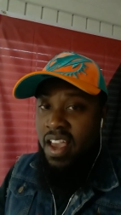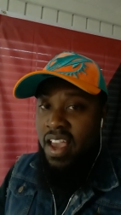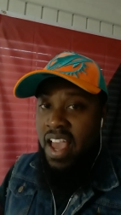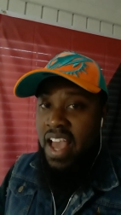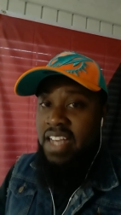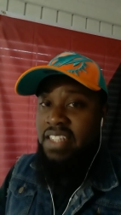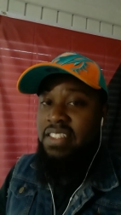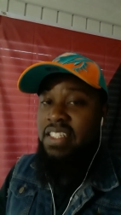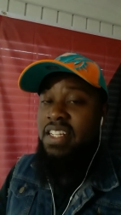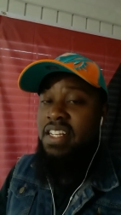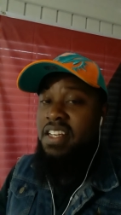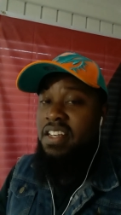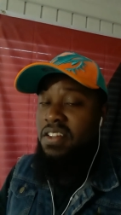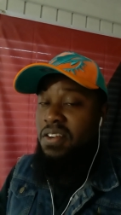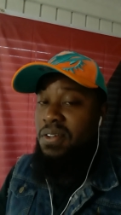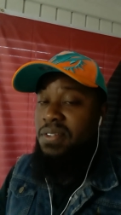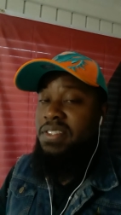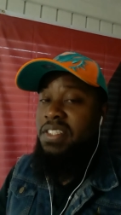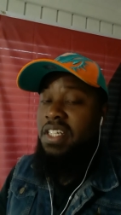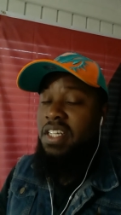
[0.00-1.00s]
Has any of
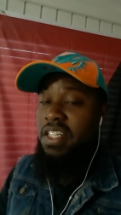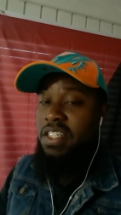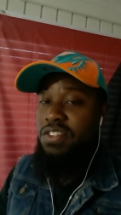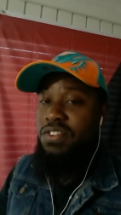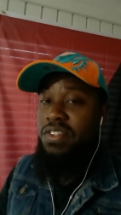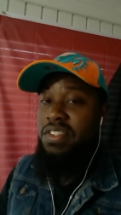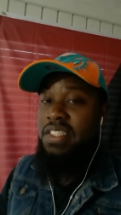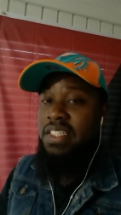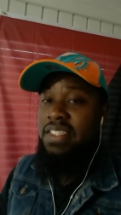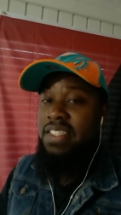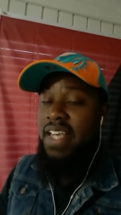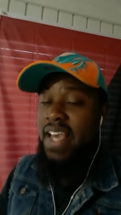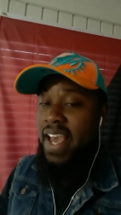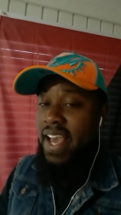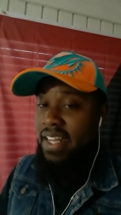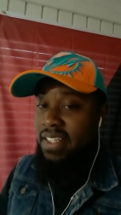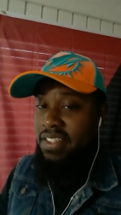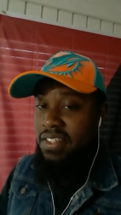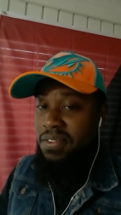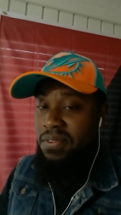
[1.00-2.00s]
those countries
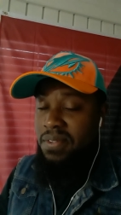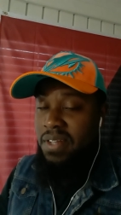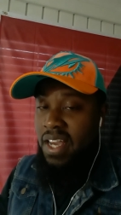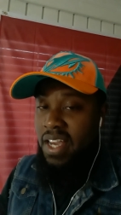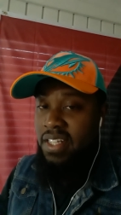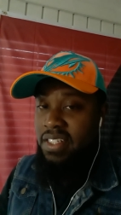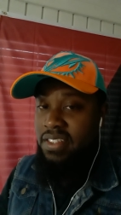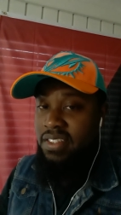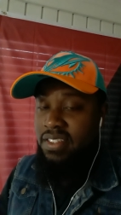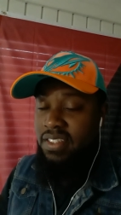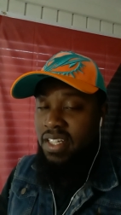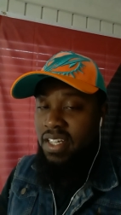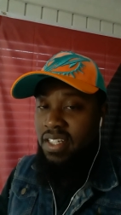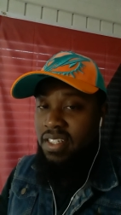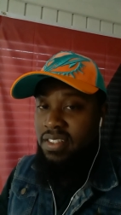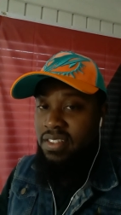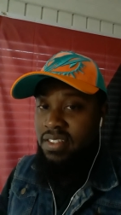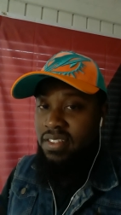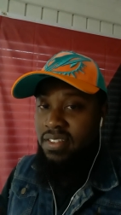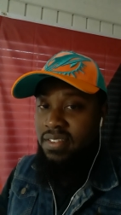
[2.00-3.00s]
attacked the United
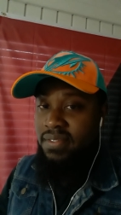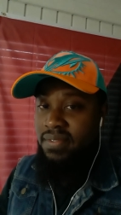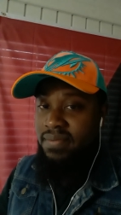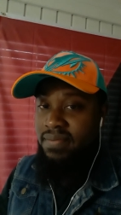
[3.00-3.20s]
States?